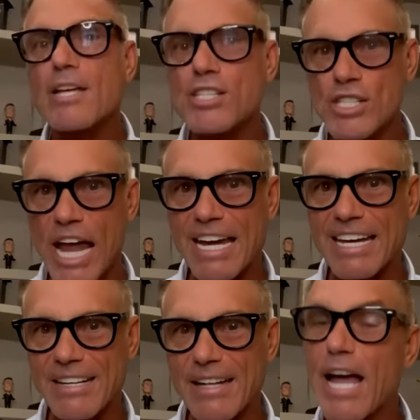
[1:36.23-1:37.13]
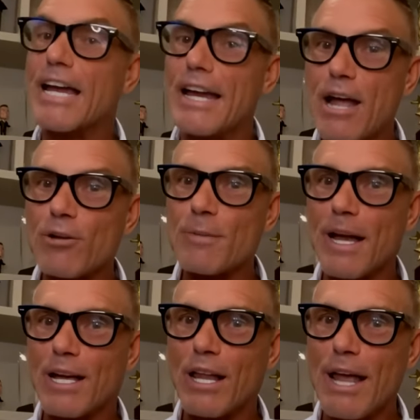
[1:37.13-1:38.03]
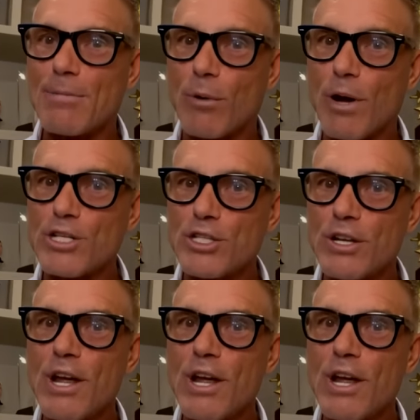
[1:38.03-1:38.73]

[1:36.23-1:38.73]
Second, I announced my collaboration